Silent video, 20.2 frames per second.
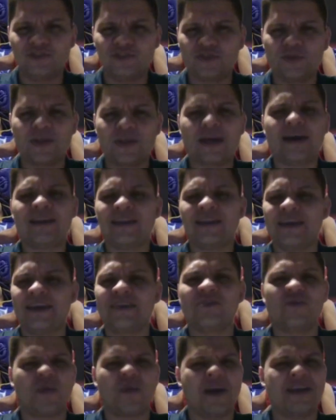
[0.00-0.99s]
that, like
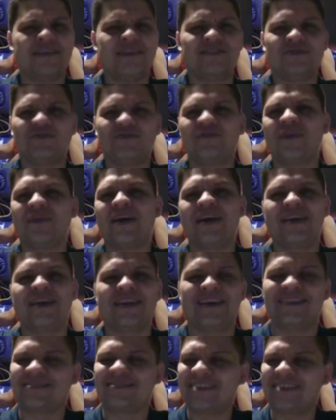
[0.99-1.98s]
ready to fight.
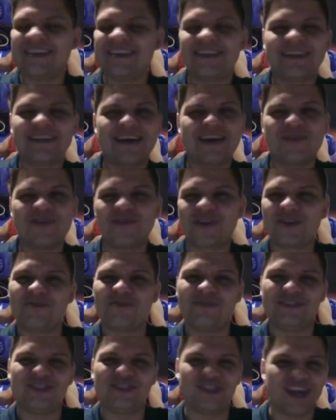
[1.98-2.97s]
Like, I don't care if
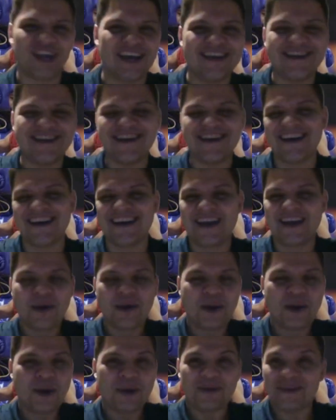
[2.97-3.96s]
it's China,
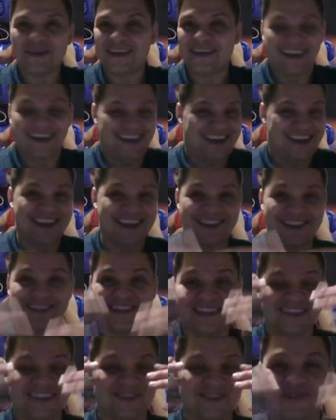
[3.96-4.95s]

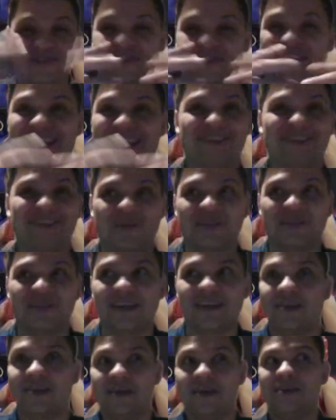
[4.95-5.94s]
and your daddy was like,
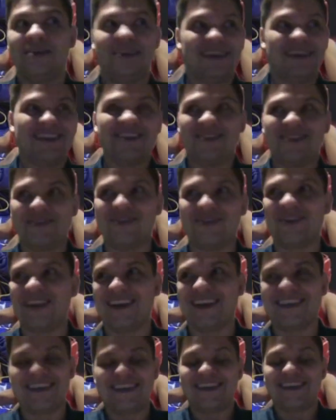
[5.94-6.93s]
like,
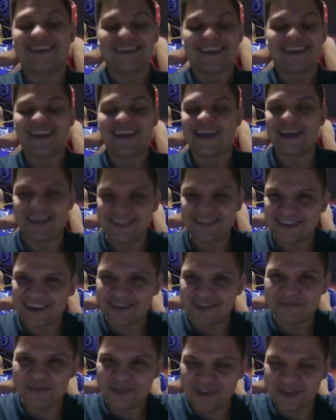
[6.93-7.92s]
hey, it's gonna
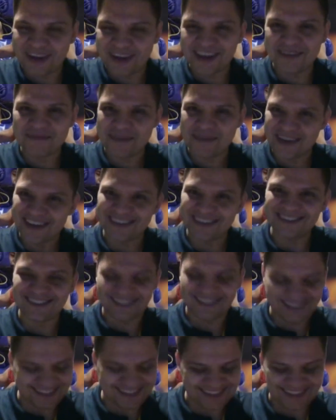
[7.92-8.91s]
be okay, man.
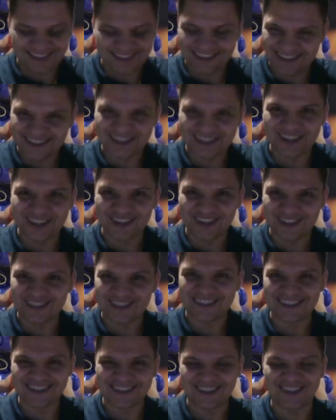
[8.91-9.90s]
She's good.
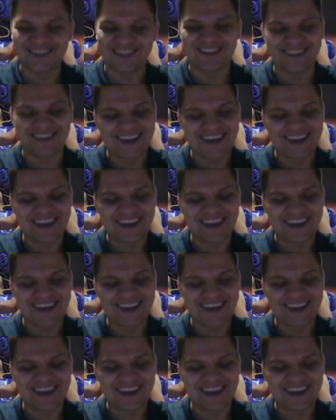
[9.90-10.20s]
She's good.